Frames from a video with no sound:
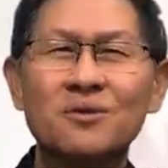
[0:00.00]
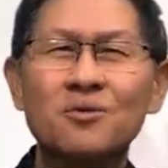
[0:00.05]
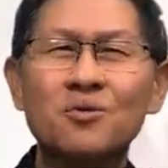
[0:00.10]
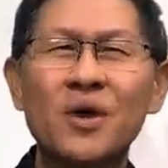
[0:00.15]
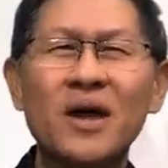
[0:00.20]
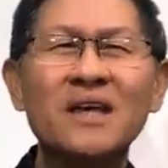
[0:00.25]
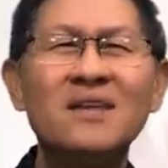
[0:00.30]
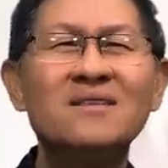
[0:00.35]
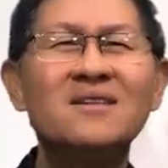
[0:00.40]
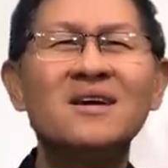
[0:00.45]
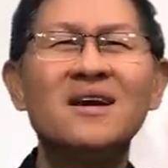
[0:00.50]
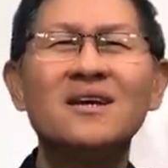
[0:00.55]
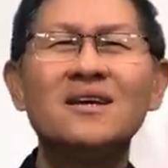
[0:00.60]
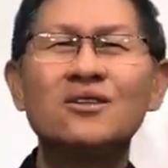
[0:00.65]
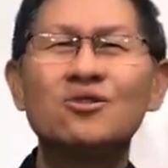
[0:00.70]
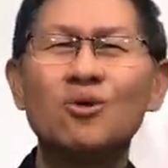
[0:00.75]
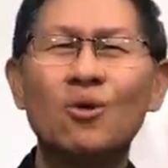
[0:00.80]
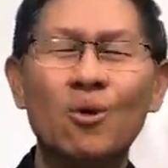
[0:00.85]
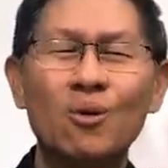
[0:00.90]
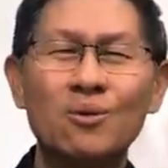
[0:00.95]

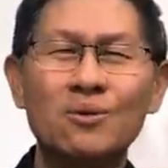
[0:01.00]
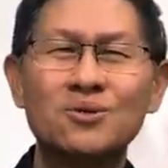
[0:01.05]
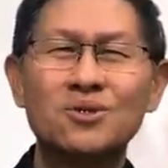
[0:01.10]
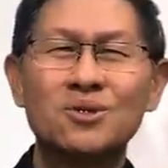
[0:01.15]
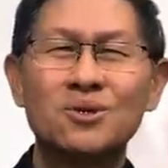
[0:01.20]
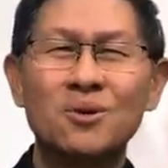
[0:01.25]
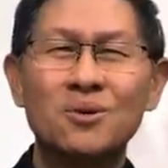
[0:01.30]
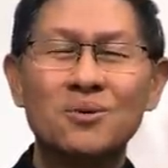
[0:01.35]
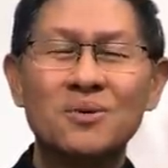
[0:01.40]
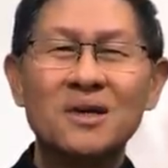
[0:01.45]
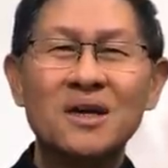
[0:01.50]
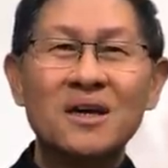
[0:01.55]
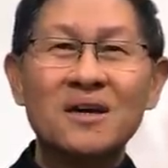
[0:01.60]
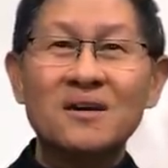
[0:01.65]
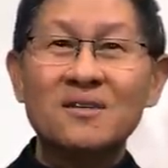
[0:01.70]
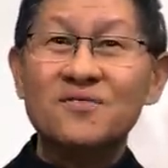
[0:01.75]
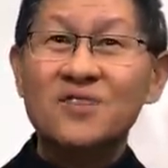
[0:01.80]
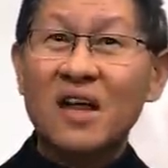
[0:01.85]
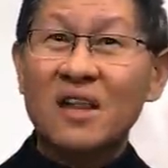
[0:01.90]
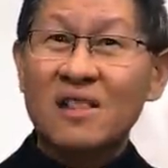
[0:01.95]
Radiate also
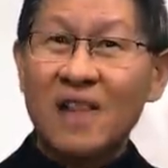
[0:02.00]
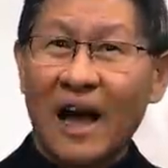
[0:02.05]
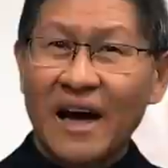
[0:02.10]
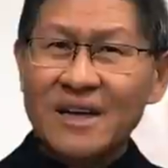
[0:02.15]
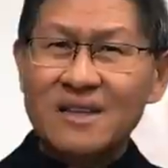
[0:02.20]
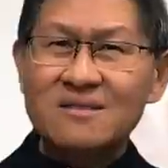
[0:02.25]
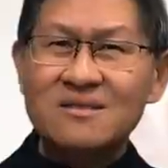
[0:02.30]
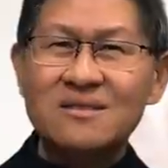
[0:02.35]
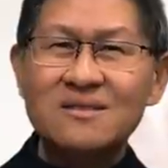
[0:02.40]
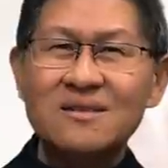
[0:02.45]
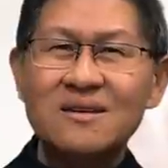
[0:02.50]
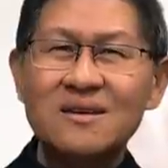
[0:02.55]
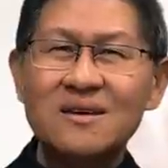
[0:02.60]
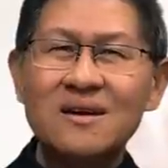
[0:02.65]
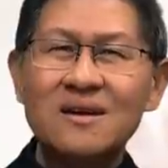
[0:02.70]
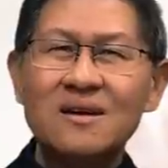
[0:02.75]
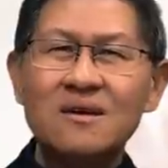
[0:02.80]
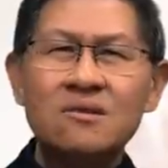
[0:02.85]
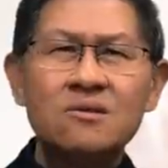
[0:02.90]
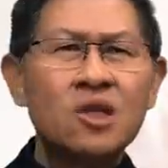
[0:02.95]
the light
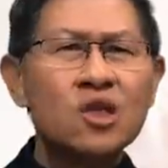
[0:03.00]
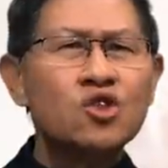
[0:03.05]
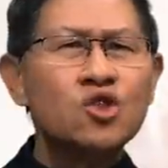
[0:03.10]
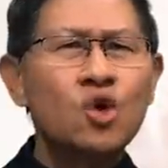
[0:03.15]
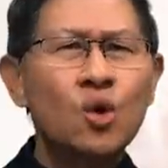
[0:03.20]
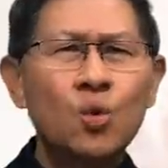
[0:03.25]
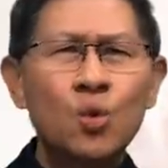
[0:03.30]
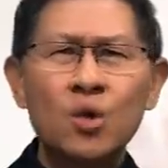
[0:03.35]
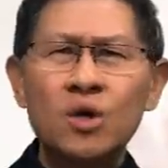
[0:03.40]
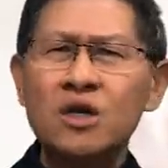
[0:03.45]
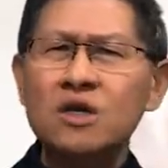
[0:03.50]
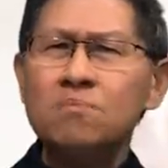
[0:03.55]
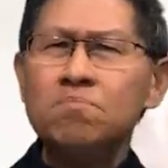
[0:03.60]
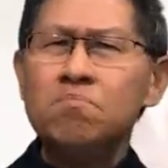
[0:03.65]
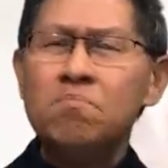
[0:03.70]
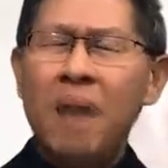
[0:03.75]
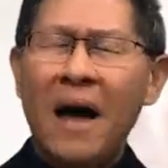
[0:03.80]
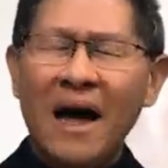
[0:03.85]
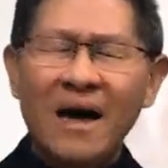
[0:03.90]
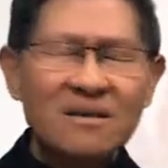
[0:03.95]
that the
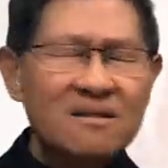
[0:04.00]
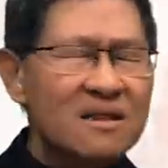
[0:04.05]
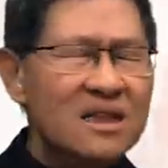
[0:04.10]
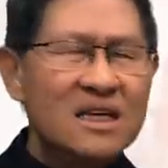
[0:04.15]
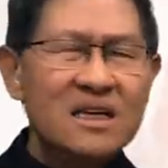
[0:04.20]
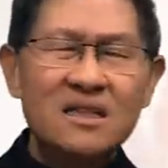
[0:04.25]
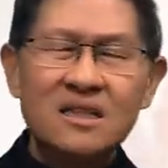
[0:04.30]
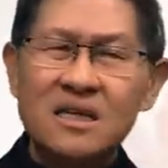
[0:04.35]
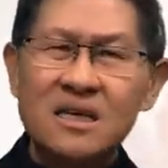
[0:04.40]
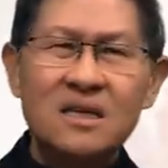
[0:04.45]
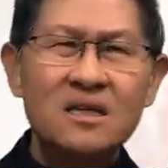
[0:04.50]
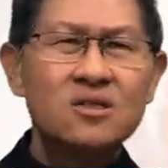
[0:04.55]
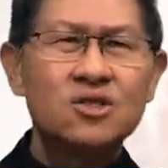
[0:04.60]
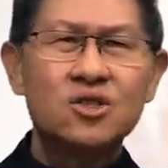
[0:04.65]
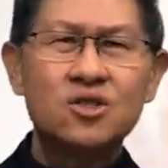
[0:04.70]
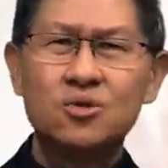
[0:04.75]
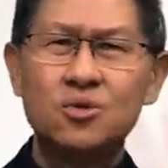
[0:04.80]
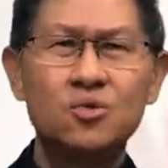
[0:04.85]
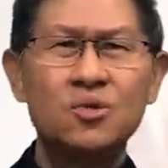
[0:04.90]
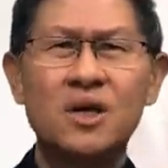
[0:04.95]
world badly
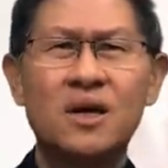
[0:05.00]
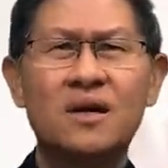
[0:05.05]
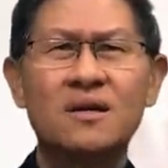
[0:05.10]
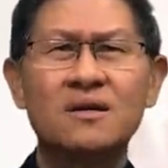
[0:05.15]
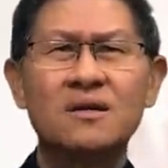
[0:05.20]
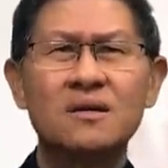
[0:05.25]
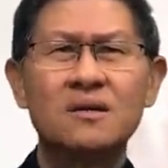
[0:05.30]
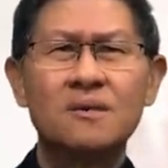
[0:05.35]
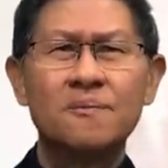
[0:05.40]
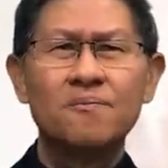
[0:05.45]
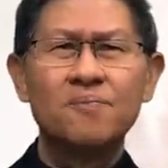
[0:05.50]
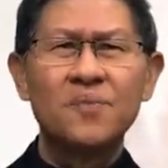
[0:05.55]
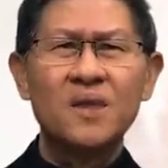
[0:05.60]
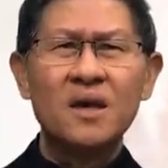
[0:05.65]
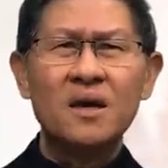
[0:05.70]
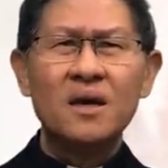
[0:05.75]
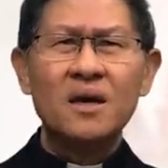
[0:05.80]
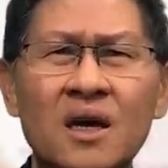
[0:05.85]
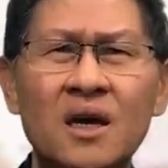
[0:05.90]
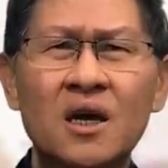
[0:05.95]
needs today.
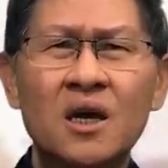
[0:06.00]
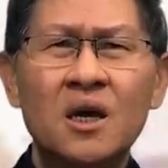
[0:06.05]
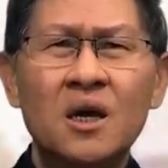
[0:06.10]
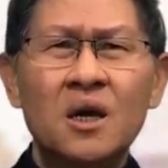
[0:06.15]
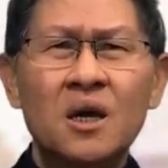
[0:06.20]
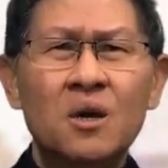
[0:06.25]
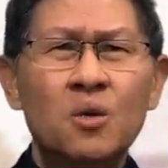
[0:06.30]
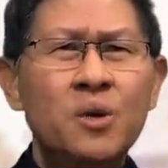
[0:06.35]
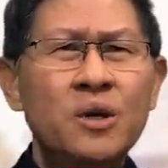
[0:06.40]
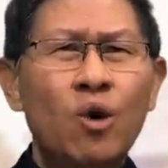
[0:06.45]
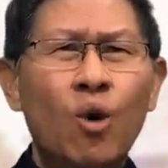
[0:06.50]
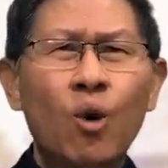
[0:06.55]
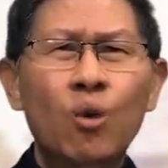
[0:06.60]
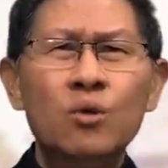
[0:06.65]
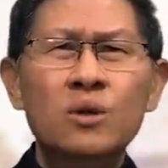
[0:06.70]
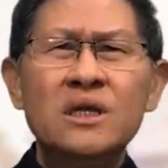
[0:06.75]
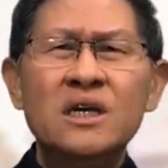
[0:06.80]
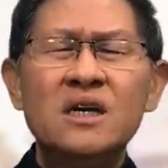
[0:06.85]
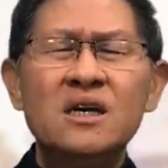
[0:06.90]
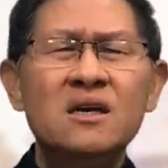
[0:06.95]
We
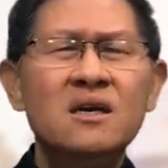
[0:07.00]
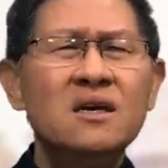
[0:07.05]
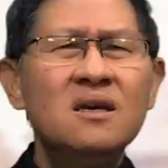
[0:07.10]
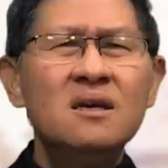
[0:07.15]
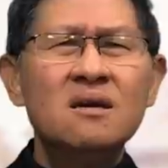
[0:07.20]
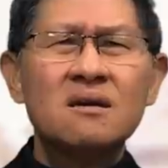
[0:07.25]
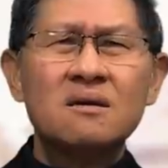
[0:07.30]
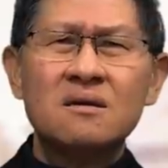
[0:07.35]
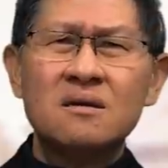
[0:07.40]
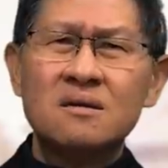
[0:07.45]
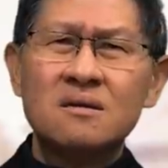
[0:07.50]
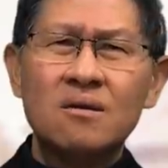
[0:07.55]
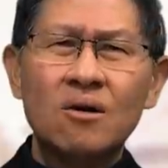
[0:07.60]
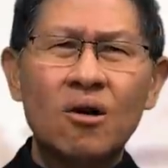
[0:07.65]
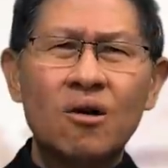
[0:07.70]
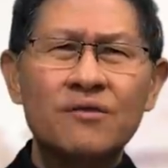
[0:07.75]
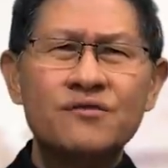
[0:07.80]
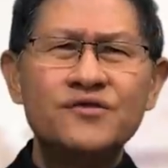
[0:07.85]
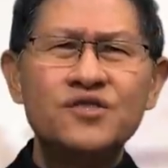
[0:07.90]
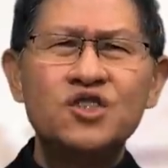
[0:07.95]
only hear
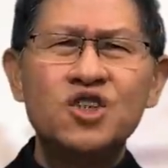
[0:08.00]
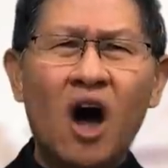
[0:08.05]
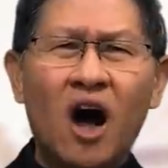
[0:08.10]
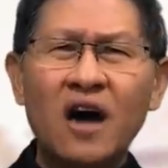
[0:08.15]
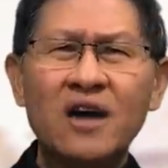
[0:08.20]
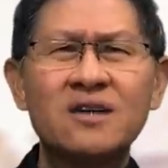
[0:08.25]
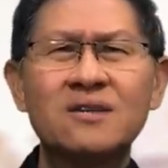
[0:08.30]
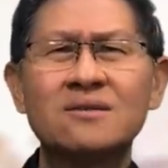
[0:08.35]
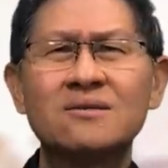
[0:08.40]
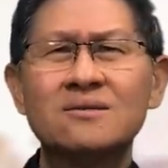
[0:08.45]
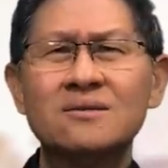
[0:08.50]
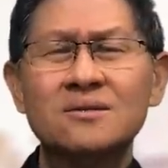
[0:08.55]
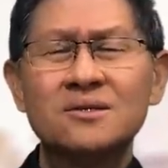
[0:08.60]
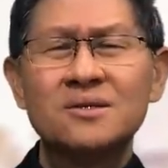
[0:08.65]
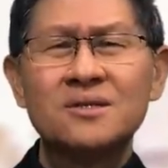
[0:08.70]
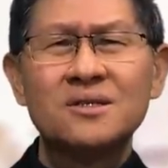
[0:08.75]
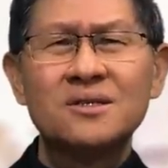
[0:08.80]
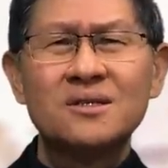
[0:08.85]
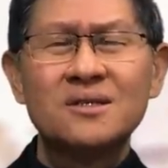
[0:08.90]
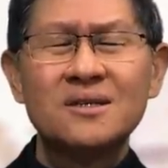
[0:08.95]
of
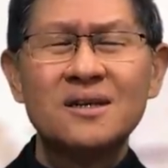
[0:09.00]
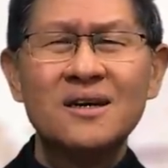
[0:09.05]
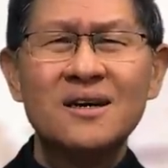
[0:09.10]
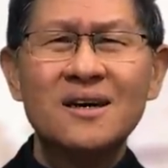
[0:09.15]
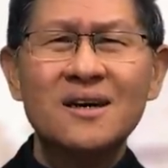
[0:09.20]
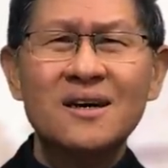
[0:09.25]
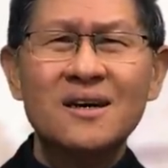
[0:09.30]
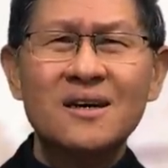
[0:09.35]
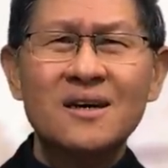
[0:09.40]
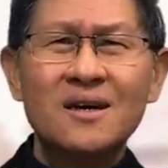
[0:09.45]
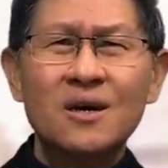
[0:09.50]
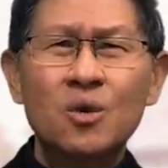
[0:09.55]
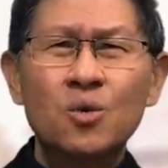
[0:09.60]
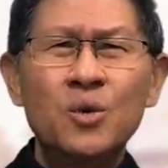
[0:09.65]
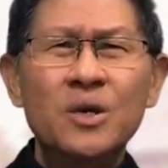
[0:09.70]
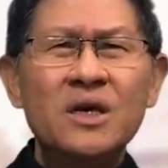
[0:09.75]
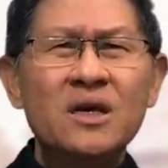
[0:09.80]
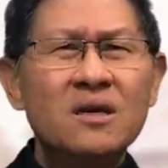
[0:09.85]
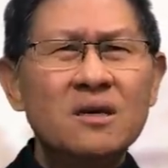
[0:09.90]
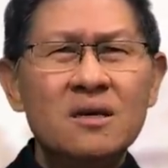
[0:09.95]
darkness.
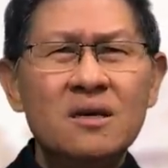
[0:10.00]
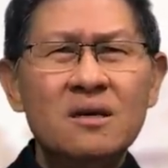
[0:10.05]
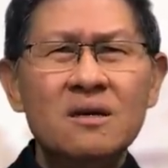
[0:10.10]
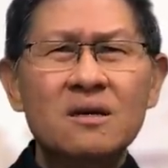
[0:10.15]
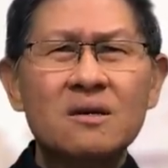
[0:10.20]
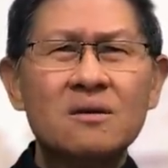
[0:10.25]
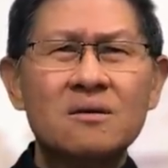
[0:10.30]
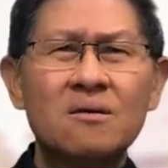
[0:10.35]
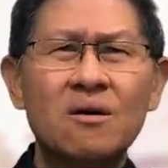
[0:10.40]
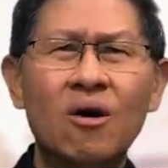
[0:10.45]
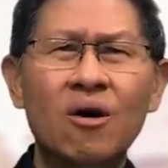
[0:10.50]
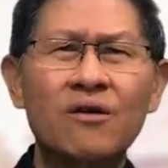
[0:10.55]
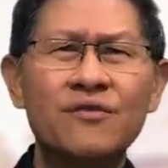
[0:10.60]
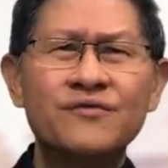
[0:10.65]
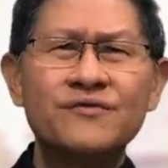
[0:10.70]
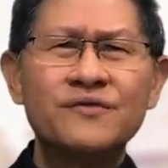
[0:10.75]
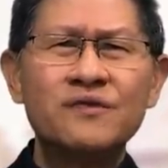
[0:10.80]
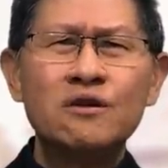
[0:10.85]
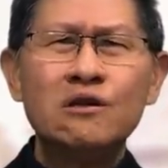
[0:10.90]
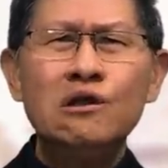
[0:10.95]
We hear
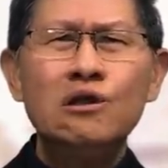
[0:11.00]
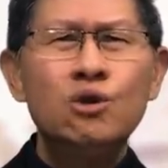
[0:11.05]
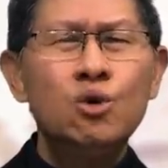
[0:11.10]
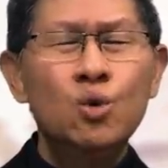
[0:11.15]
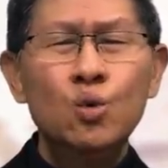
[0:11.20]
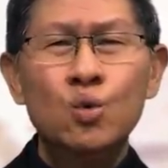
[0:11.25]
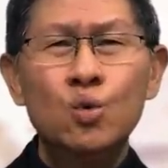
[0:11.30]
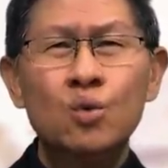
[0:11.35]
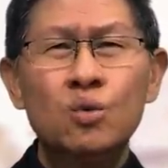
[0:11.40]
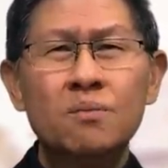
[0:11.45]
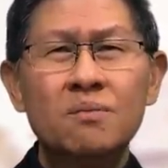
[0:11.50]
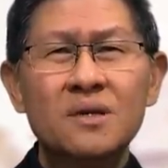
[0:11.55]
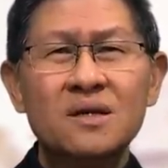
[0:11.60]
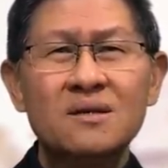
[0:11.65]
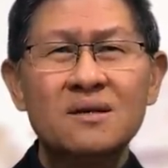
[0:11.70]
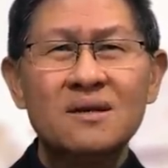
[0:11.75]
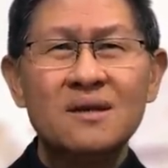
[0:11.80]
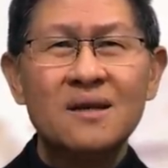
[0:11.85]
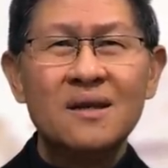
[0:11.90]
of gloom.